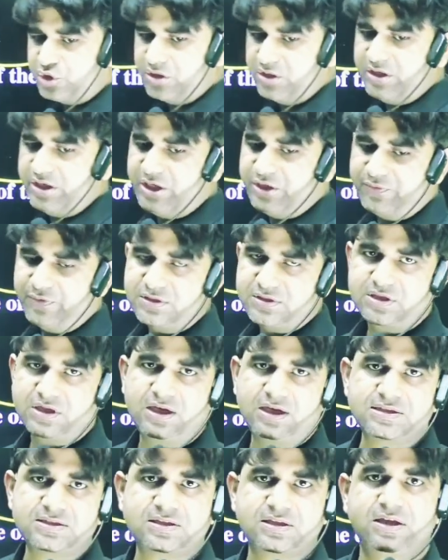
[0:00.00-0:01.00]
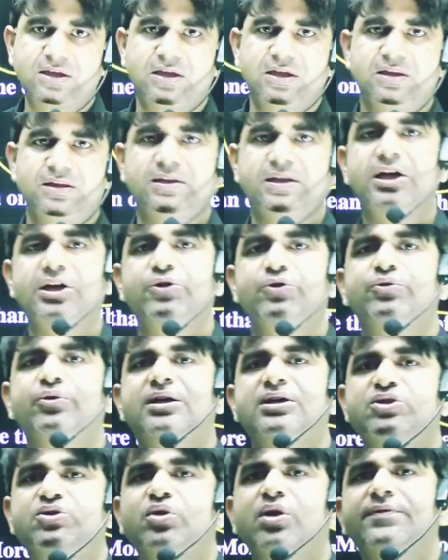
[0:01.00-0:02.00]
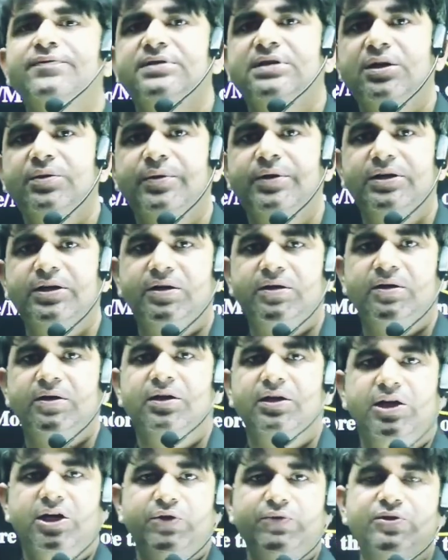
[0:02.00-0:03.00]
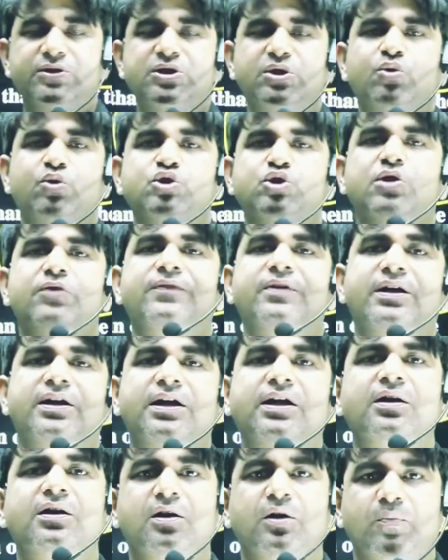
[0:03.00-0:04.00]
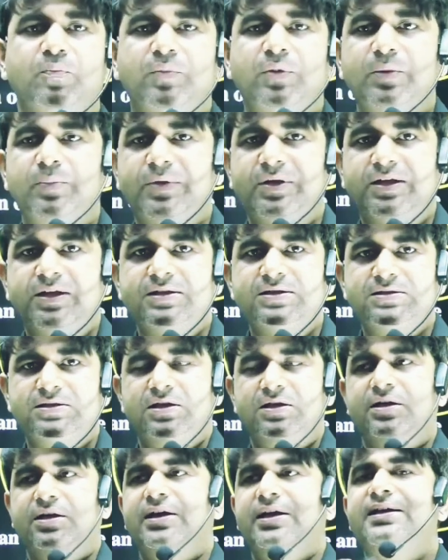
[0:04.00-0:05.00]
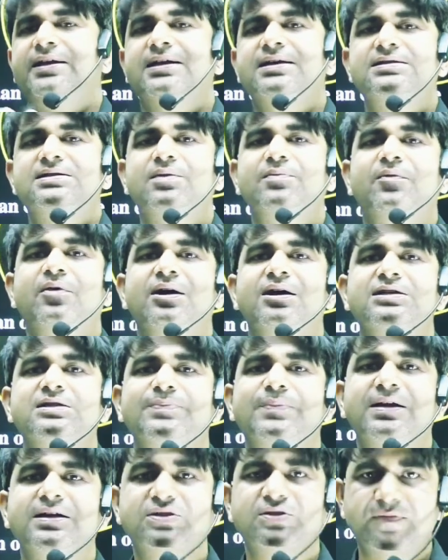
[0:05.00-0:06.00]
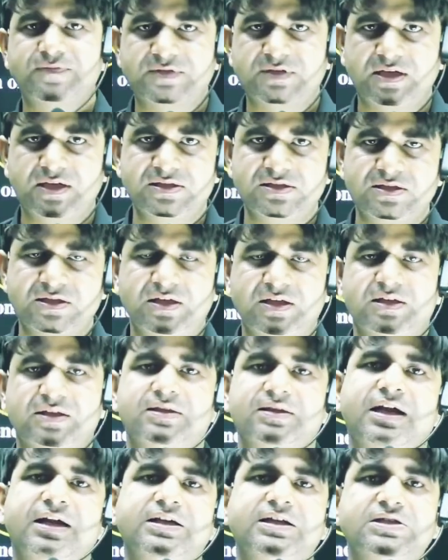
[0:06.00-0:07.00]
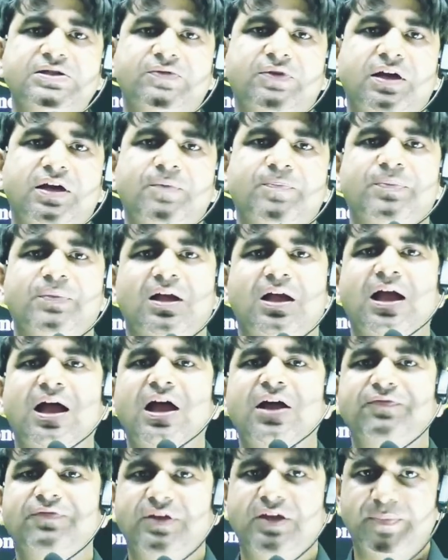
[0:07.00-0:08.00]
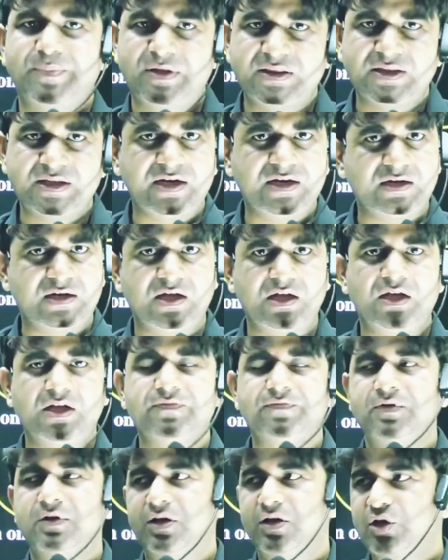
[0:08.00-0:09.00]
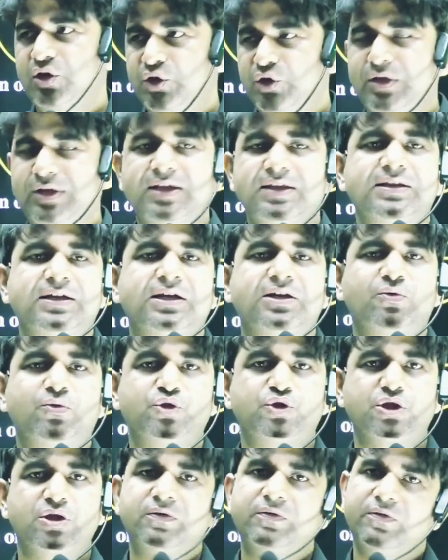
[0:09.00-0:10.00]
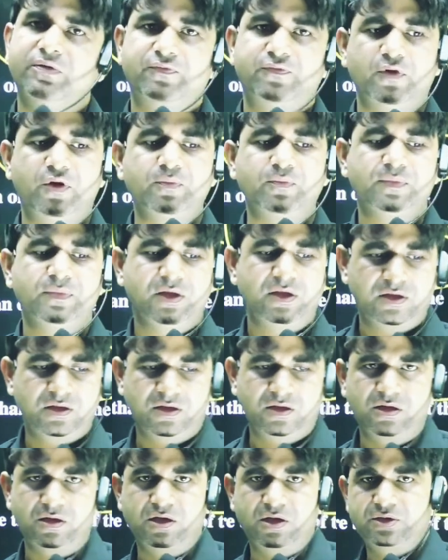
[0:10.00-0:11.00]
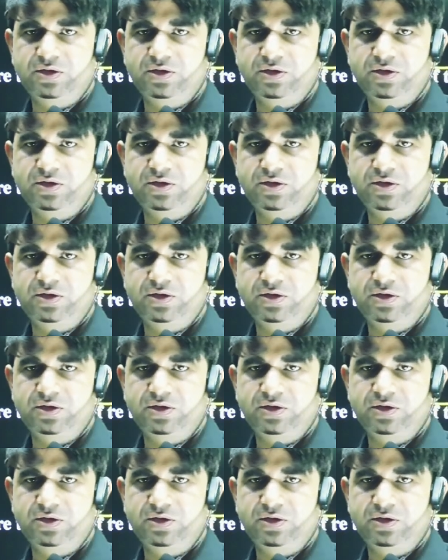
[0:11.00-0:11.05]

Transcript: it was asked that UNESCO have celebrated. It was the question of current, but because it has some aspects of science, that is why I have taken that question from that